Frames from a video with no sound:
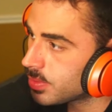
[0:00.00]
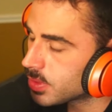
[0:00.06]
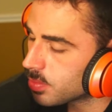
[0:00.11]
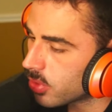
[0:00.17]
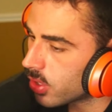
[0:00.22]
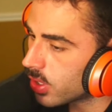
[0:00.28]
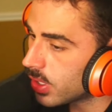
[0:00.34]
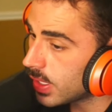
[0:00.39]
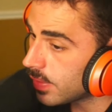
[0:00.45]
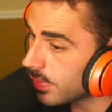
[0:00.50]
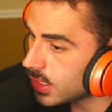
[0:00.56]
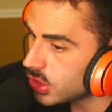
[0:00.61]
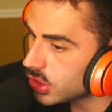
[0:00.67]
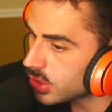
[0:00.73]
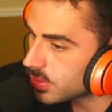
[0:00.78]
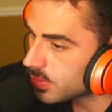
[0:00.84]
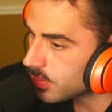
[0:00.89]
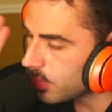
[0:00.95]
party and they
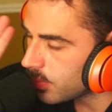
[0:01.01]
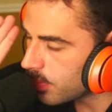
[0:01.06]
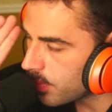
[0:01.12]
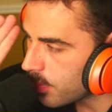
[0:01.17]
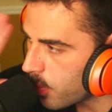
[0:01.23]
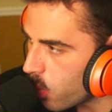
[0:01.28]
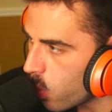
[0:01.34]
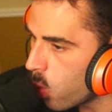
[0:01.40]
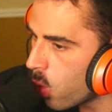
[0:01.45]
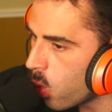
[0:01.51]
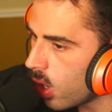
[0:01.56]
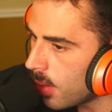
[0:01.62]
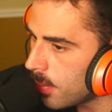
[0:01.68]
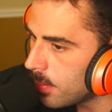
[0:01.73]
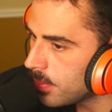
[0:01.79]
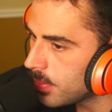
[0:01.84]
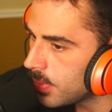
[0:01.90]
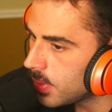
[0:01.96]
just,
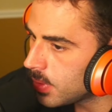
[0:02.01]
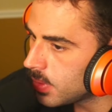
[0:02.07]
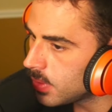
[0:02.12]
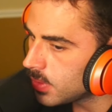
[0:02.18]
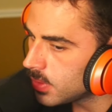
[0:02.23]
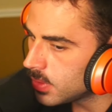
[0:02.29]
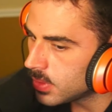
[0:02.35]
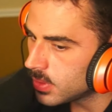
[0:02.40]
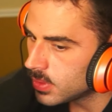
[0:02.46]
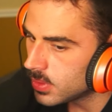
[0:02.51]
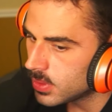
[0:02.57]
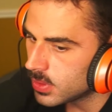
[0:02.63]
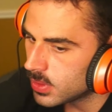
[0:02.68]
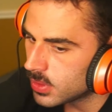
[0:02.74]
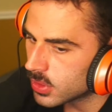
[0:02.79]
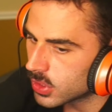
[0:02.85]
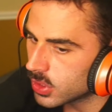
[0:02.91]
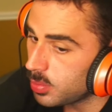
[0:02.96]
whom,
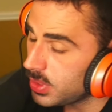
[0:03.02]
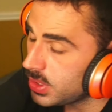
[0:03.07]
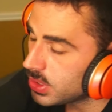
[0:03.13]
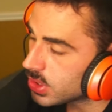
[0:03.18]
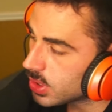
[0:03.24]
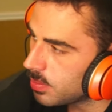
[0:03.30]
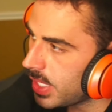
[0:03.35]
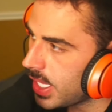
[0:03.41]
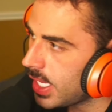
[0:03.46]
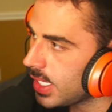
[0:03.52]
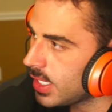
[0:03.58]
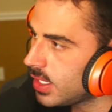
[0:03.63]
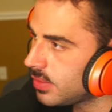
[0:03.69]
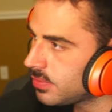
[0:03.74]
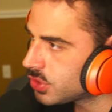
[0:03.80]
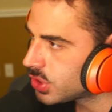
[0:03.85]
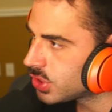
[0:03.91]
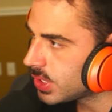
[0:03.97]
could be some
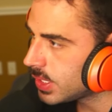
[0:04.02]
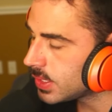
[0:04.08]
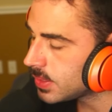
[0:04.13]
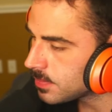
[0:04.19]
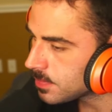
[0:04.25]
negative shit.